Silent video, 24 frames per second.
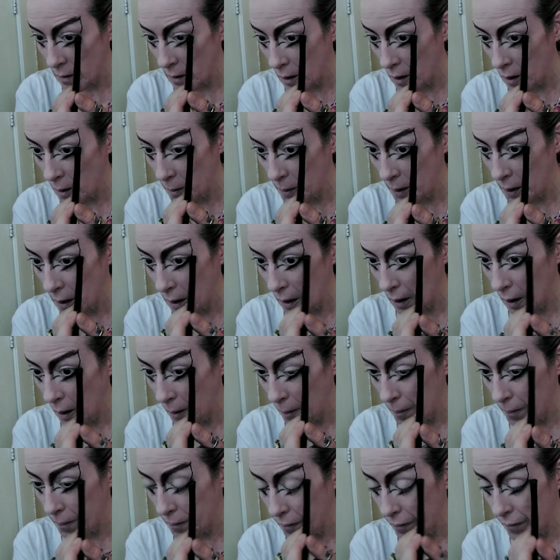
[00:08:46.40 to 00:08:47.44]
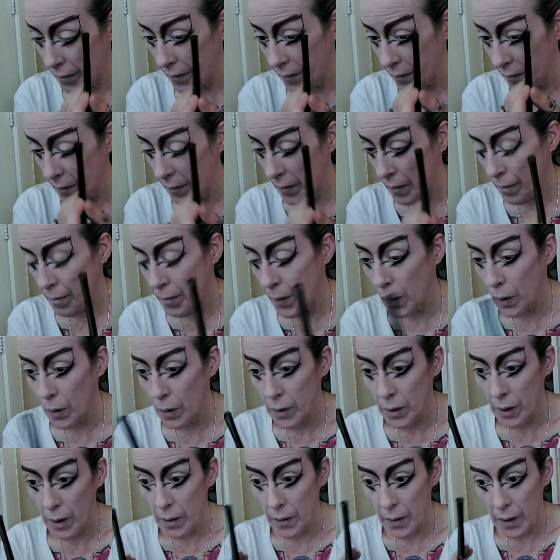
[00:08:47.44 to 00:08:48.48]
going to be like a
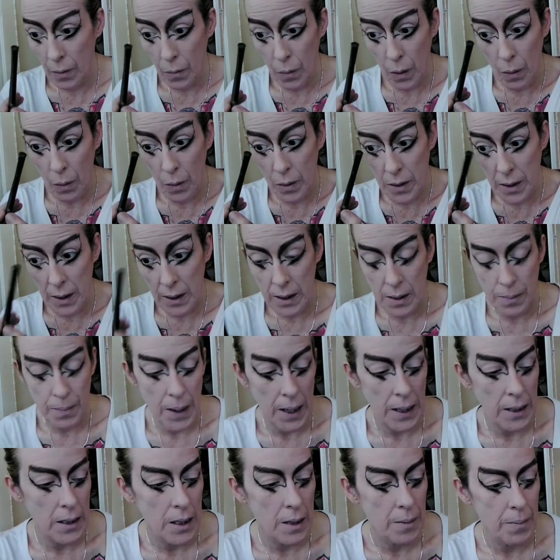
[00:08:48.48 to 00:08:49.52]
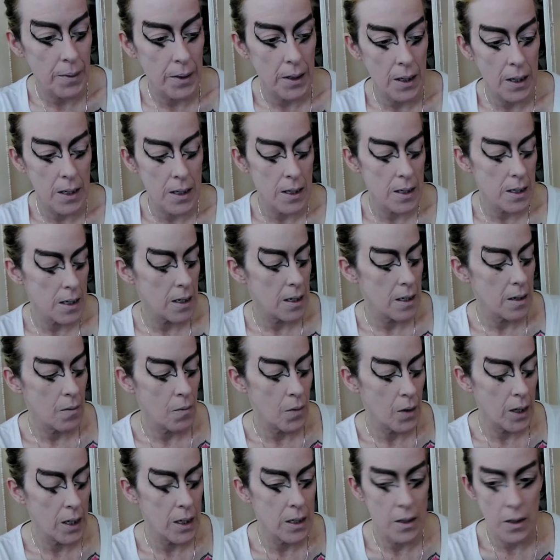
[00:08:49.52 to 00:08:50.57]
bolder than what was expected because
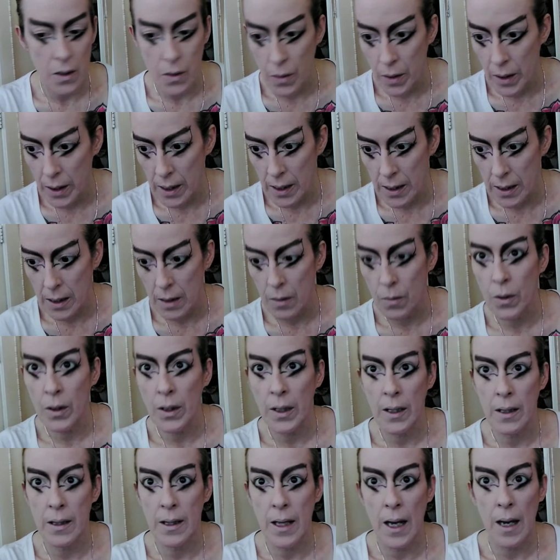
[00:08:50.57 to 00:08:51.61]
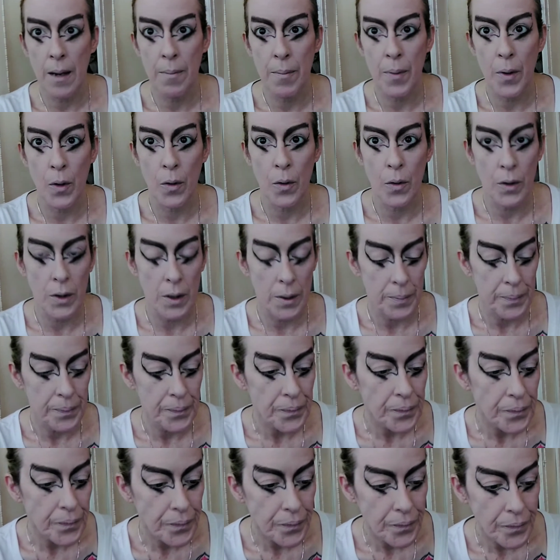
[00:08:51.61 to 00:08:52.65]
what he's doing isn't really that bold.
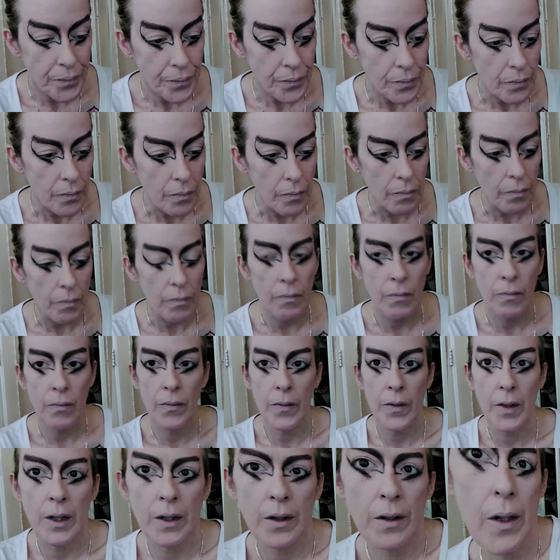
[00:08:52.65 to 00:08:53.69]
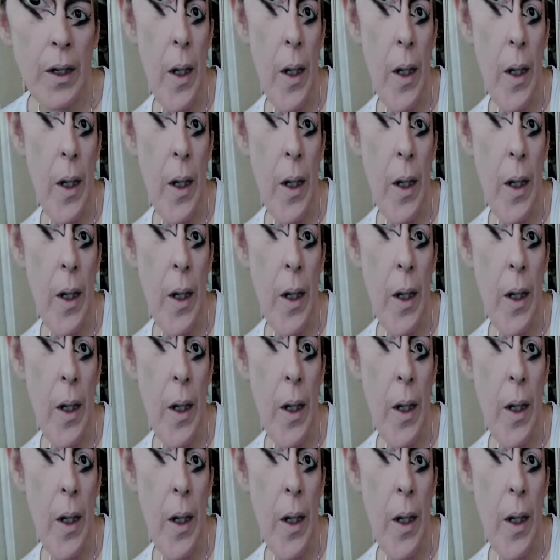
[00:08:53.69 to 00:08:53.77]
All